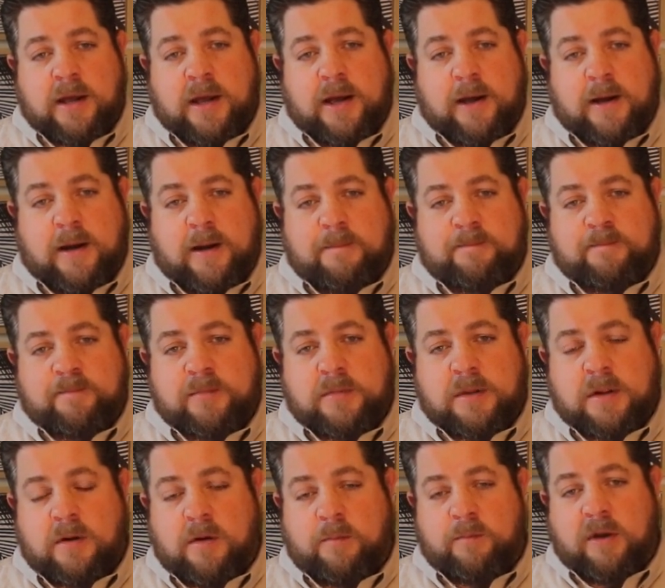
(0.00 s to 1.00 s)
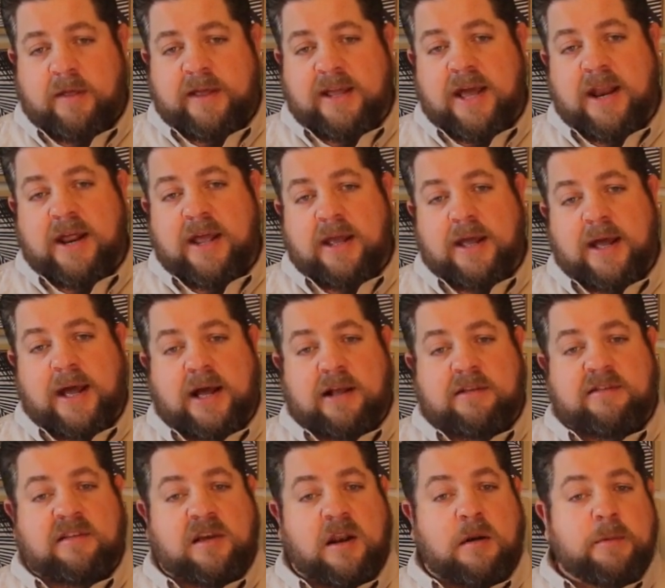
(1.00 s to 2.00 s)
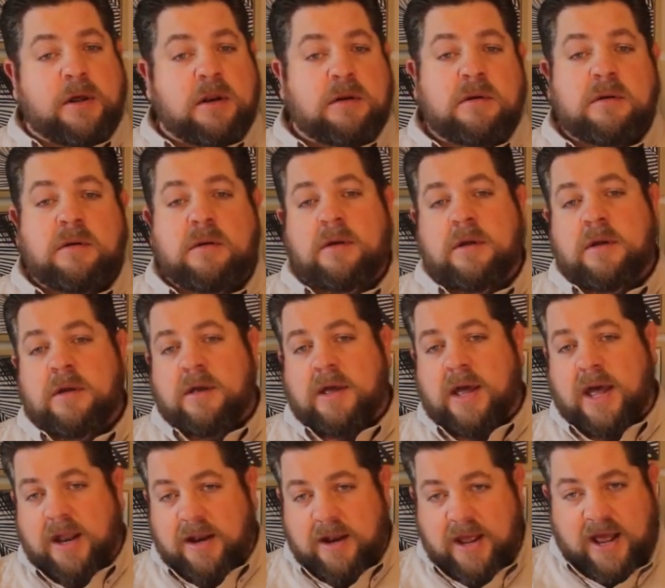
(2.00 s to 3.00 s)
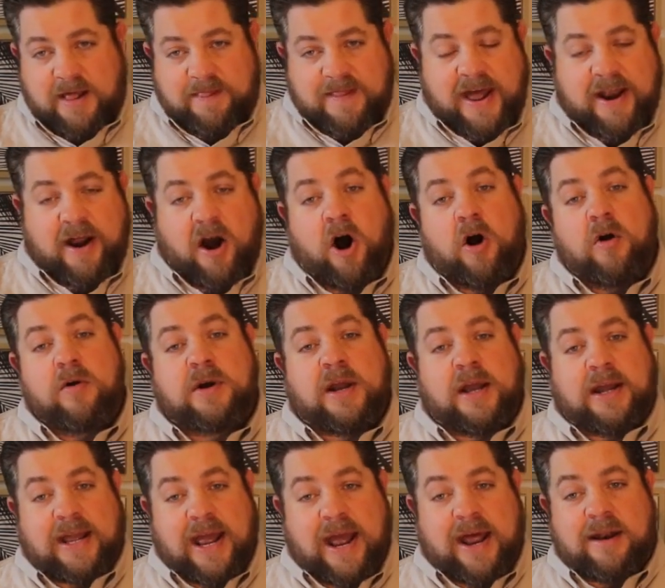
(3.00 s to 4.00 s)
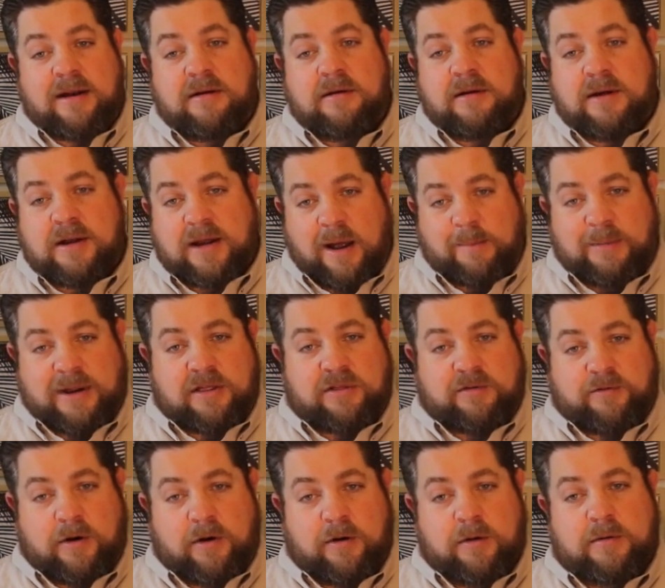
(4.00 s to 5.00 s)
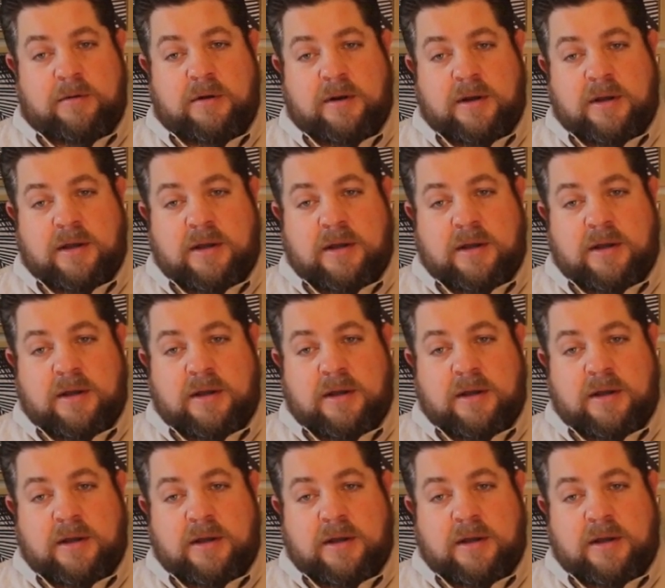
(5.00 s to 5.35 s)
I'm really getting cinnamon and that oak again coming through,